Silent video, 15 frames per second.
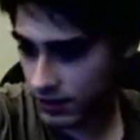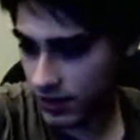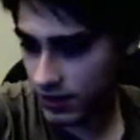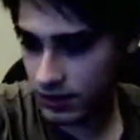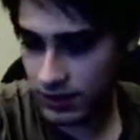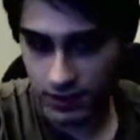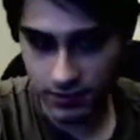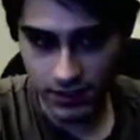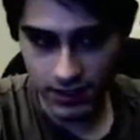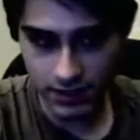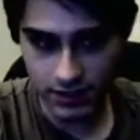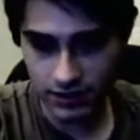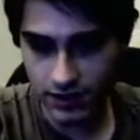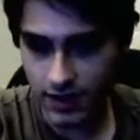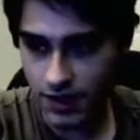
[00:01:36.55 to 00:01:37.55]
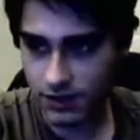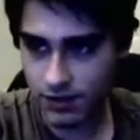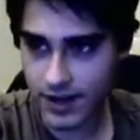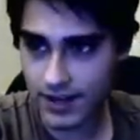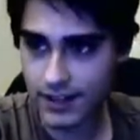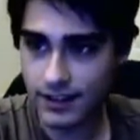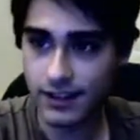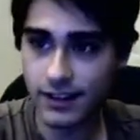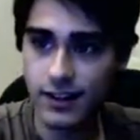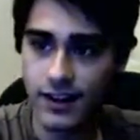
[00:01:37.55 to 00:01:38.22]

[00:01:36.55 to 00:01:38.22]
hold on, let me get the sound right. Alright,